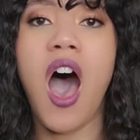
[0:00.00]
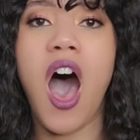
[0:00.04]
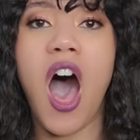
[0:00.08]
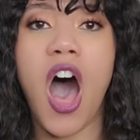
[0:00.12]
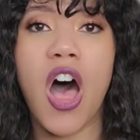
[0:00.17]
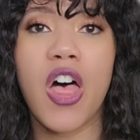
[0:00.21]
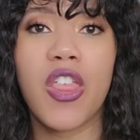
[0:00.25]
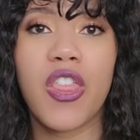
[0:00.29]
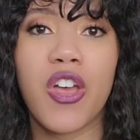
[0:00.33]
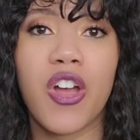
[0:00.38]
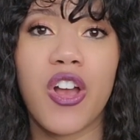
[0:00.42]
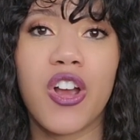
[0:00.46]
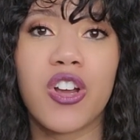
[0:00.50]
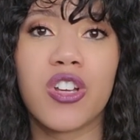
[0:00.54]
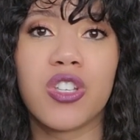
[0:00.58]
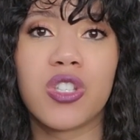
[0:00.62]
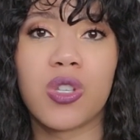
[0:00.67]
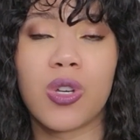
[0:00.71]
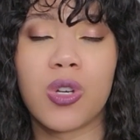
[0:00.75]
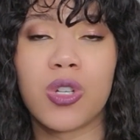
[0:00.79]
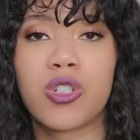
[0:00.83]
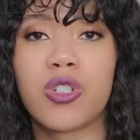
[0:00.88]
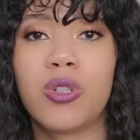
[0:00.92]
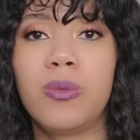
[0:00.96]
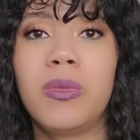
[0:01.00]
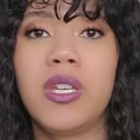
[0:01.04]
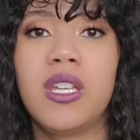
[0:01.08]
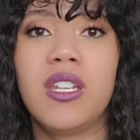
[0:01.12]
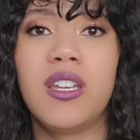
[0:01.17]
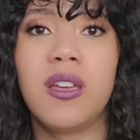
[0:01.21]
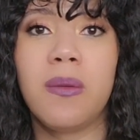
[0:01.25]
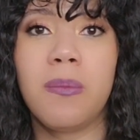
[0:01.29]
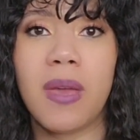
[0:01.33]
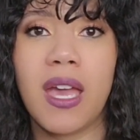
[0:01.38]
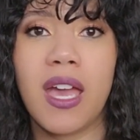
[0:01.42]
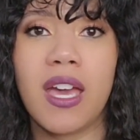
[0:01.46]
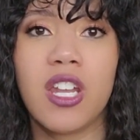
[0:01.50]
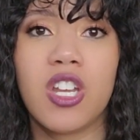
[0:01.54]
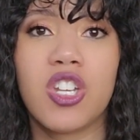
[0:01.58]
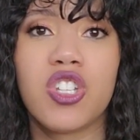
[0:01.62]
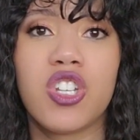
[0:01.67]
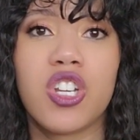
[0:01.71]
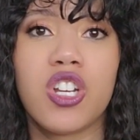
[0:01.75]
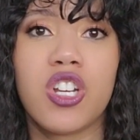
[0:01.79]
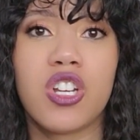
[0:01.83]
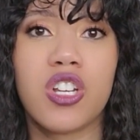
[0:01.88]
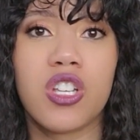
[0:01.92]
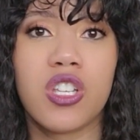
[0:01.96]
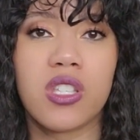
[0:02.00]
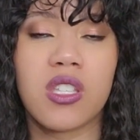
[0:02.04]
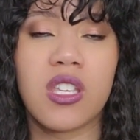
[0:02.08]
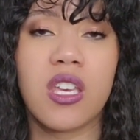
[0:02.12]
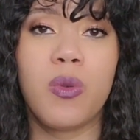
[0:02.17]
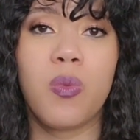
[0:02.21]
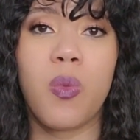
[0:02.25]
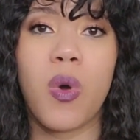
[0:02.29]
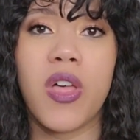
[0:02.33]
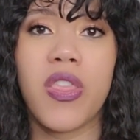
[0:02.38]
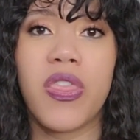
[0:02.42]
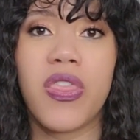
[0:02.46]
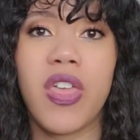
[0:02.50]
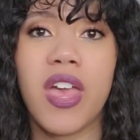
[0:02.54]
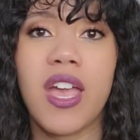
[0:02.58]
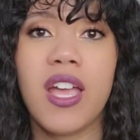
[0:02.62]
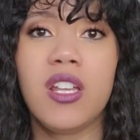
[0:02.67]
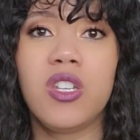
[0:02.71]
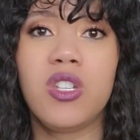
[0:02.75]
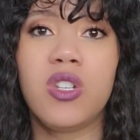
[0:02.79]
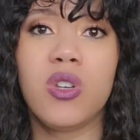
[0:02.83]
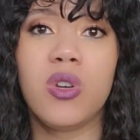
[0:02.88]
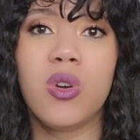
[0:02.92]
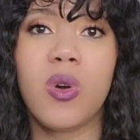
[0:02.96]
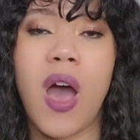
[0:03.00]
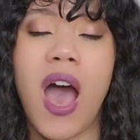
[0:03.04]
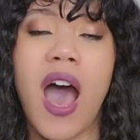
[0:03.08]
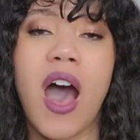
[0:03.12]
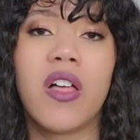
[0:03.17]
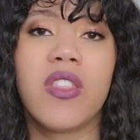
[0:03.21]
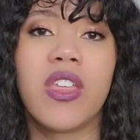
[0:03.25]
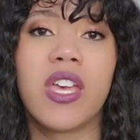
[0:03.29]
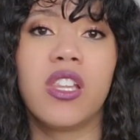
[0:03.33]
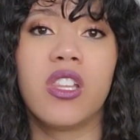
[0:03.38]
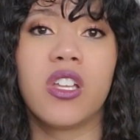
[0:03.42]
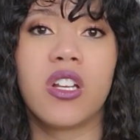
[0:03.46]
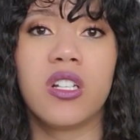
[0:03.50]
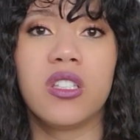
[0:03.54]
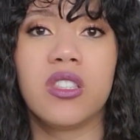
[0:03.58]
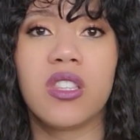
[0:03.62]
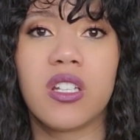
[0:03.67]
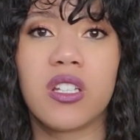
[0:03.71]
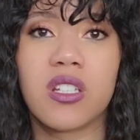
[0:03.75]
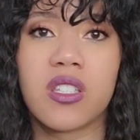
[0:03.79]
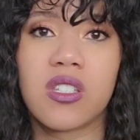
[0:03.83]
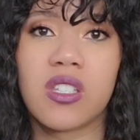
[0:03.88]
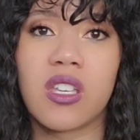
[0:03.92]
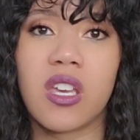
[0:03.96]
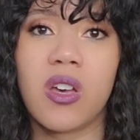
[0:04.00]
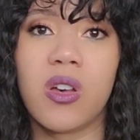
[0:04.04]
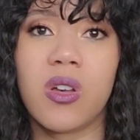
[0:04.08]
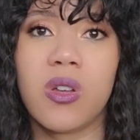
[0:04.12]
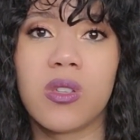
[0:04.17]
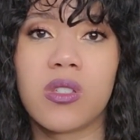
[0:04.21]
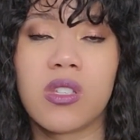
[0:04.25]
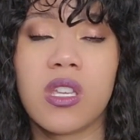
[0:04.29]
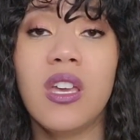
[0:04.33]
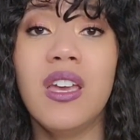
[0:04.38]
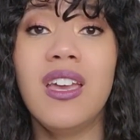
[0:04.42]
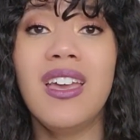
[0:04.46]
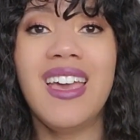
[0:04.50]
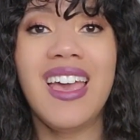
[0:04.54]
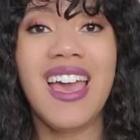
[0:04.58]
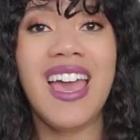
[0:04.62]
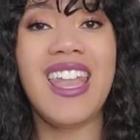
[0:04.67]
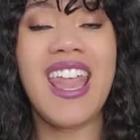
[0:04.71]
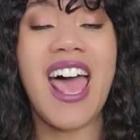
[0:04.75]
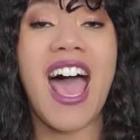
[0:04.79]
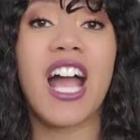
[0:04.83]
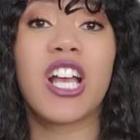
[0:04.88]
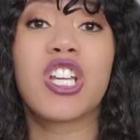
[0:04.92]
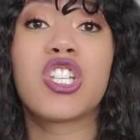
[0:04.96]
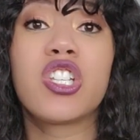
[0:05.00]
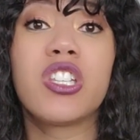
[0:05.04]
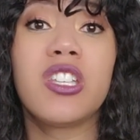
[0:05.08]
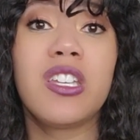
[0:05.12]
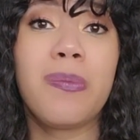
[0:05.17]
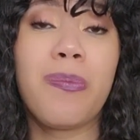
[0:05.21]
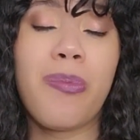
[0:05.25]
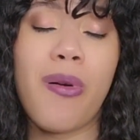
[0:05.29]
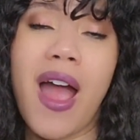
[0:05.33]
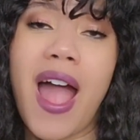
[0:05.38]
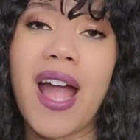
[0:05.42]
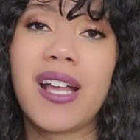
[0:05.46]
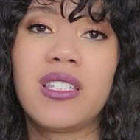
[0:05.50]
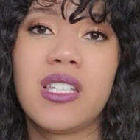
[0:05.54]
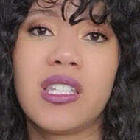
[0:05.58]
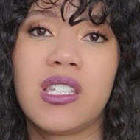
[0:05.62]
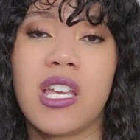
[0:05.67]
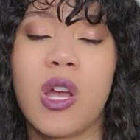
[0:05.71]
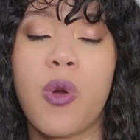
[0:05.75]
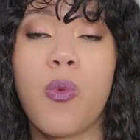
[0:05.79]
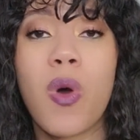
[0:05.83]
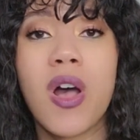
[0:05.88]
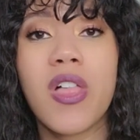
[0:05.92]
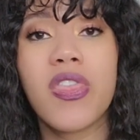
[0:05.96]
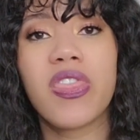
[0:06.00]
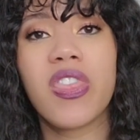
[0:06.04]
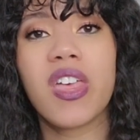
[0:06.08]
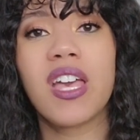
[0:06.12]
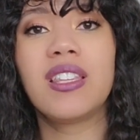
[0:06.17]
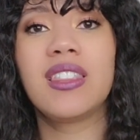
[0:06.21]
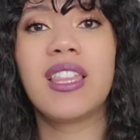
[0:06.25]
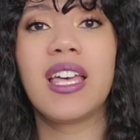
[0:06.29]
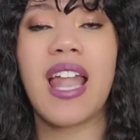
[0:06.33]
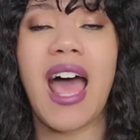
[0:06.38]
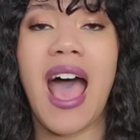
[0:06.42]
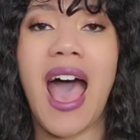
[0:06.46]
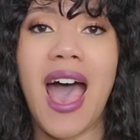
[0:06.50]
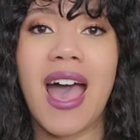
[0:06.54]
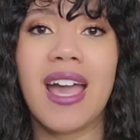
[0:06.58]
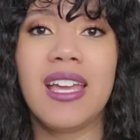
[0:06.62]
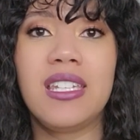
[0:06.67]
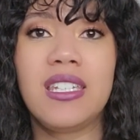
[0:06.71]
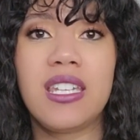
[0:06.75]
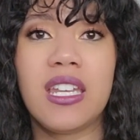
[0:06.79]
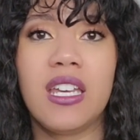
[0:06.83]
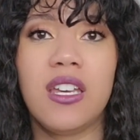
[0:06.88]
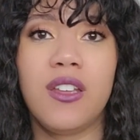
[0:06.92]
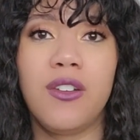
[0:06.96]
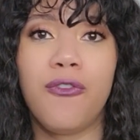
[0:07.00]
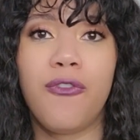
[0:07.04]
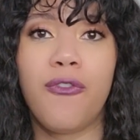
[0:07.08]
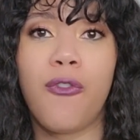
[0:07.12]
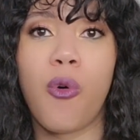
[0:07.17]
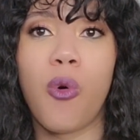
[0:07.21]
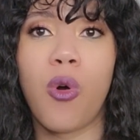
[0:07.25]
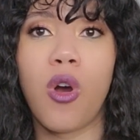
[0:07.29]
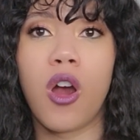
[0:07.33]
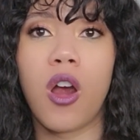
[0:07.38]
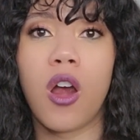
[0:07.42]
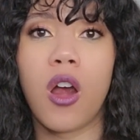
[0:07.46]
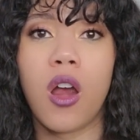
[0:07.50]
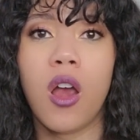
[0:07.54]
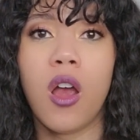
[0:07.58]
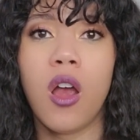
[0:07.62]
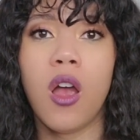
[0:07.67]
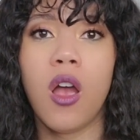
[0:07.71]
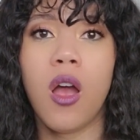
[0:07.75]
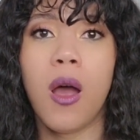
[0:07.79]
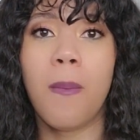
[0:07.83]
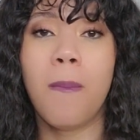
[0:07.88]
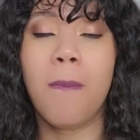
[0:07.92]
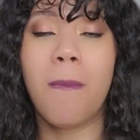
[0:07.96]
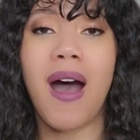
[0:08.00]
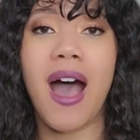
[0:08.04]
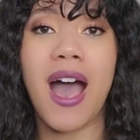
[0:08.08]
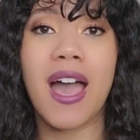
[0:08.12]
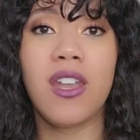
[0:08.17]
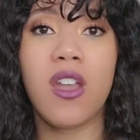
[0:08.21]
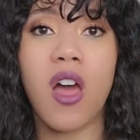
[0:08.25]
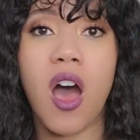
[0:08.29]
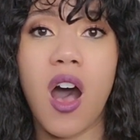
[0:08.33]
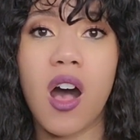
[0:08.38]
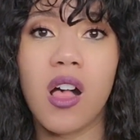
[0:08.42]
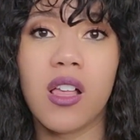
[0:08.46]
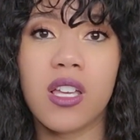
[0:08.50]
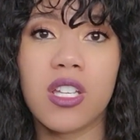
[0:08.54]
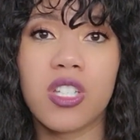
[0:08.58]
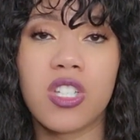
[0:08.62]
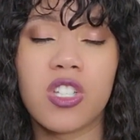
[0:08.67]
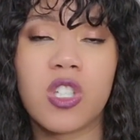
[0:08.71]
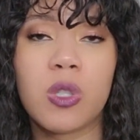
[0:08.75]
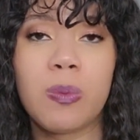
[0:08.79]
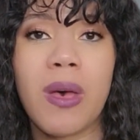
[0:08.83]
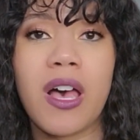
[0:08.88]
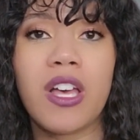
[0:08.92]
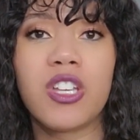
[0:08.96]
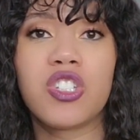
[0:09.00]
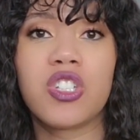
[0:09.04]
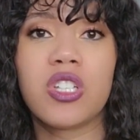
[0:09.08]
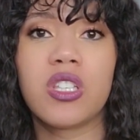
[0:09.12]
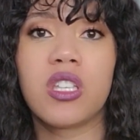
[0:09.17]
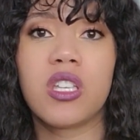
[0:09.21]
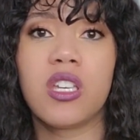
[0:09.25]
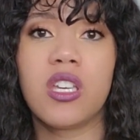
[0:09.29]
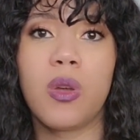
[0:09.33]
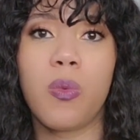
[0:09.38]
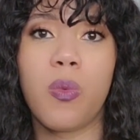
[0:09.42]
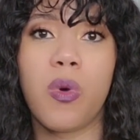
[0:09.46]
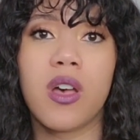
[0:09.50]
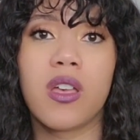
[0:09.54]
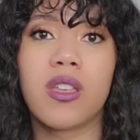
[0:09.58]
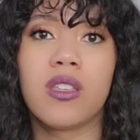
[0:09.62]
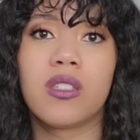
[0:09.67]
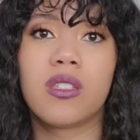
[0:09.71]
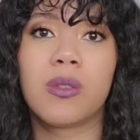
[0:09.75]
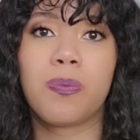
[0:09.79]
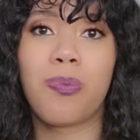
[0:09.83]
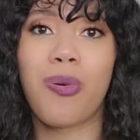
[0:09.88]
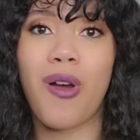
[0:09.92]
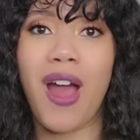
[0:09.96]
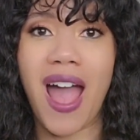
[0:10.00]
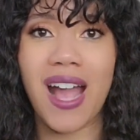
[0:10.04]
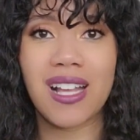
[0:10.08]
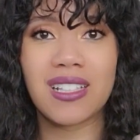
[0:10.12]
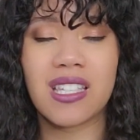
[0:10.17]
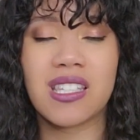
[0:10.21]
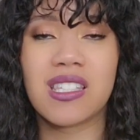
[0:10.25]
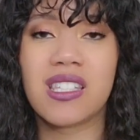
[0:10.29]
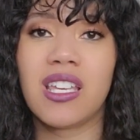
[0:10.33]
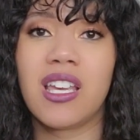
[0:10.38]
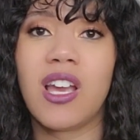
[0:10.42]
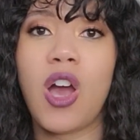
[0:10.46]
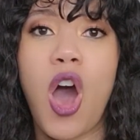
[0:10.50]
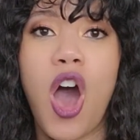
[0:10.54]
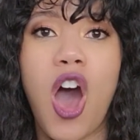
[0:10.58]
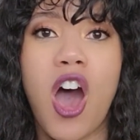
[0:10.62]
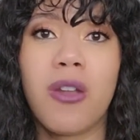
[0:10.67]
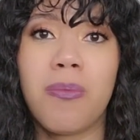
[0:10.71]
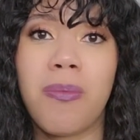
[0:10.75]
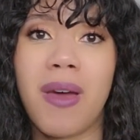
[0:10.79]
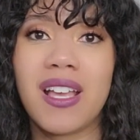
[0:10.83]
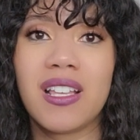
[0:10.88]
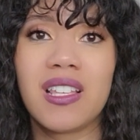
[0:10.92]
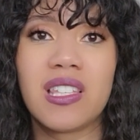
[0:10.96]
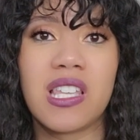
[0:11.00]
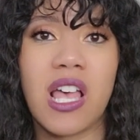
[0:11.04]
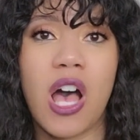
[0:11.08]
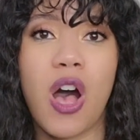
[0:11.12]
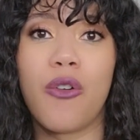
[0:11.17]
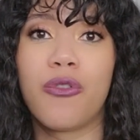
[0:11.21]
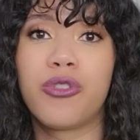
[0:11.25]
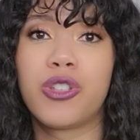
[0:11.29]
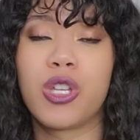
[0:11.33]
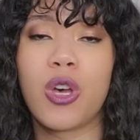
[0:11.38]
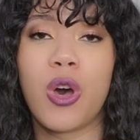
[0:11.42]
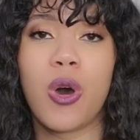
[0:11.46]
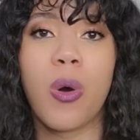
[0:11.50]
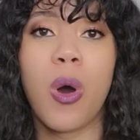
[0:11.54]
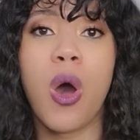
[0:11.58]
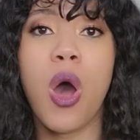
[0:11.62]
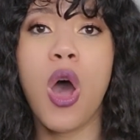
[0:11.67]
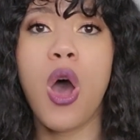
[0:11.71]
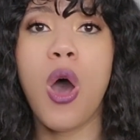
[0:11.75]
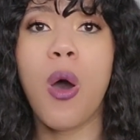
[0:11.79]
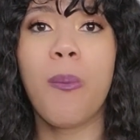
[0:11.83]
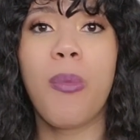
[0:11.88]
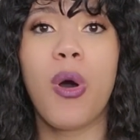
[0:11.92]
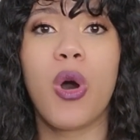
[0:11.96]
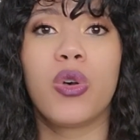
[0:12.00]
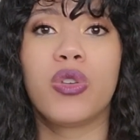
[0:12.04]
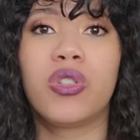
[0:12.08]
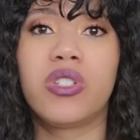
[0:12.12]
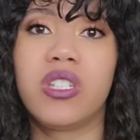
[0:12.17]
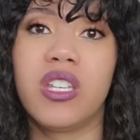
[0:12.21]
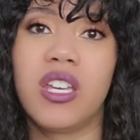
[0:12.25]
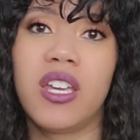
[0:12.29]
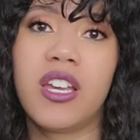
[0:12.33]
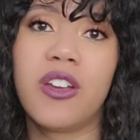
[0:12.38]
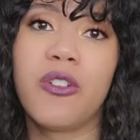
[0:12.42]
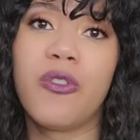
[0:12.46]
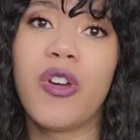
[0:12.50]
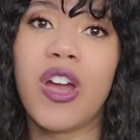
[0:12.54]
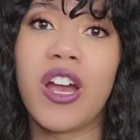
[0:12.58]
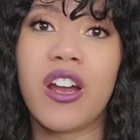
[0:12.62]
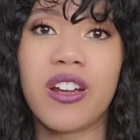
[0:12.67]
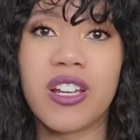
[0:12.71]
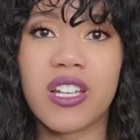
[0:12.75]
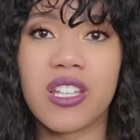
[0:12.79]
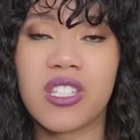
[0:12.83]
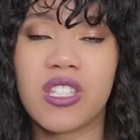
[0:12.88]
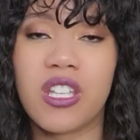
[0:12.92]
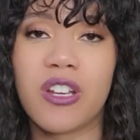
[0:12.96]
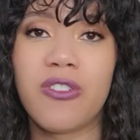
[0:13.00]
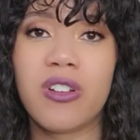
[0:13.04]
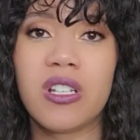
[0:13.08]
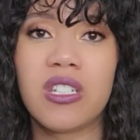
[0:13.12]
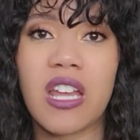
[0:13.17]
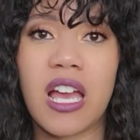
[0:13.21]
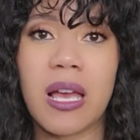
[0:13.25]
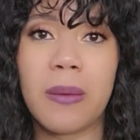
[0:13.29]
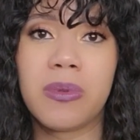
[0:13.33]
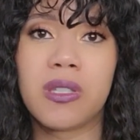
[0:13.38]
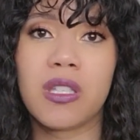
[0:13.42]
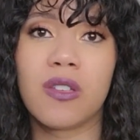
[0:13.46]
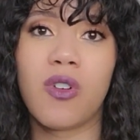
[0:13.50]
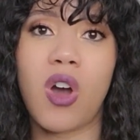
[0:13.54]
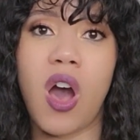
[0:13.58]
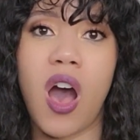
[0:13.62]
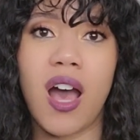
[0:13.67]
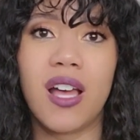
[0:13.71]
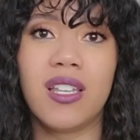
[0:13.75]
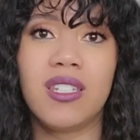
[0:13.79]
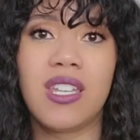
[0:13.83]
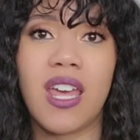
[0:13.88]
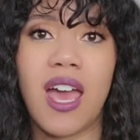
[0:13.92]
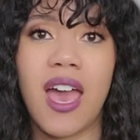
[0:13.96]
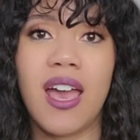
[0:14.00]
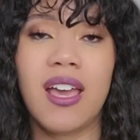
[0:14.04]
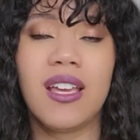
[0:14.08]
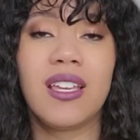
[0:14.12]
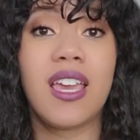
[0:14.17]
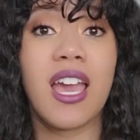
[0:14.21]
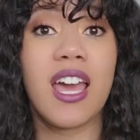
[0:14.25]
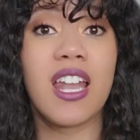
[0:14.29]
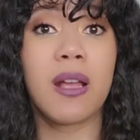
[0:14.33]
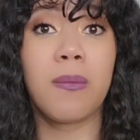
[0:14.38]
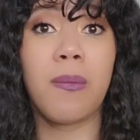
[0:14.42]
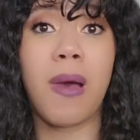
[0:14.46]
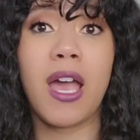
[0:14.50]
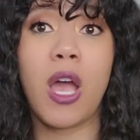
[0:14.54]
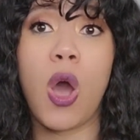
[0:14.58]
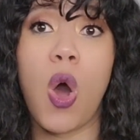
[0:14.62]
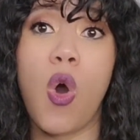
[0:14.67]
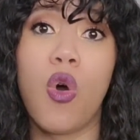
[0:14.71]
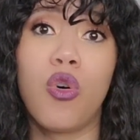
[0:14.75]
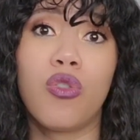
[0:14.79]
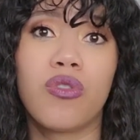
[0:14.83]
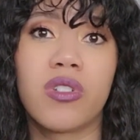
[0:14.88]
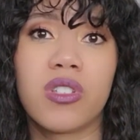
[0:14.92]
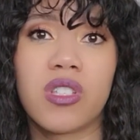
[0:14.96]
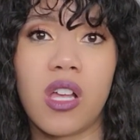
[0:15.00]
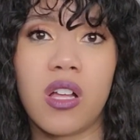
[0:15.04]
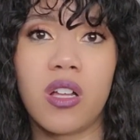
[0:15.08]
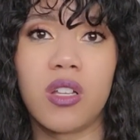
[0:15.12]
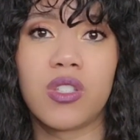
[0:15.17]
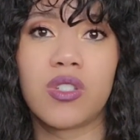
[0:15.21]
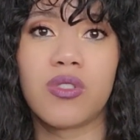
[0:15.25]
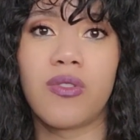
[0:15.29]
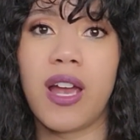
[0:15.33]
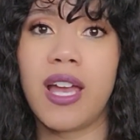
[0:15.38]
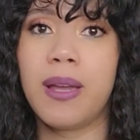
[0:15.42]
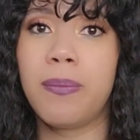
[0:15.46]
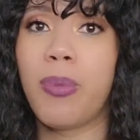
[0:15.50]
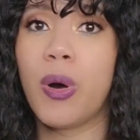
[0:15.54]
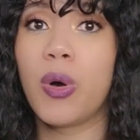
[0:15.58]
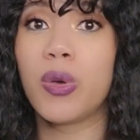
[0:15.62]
other social media managers and what they do, how they learn their skills, and actually practicing. One thing that I did for my knowledge especially was practicing on myself. So posting various different types of content, getting my own results, right?